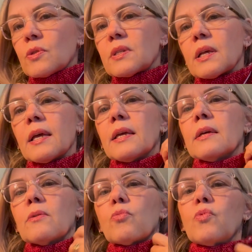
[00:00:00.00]

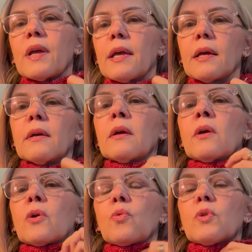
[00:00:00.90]
a ring,
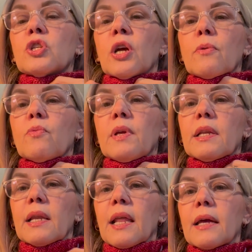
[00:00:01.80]
which I
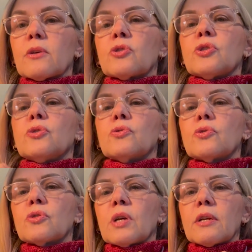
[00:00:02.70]
really like to
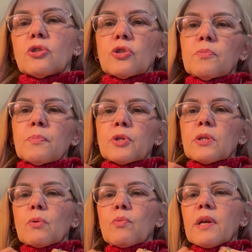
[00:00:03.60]
use. I just put
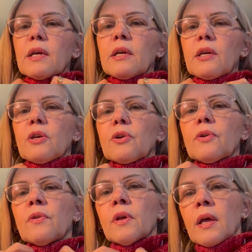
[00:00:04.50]
the ring
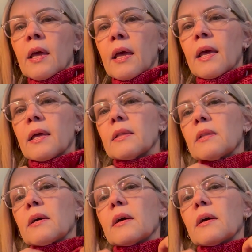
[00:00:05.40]
here, and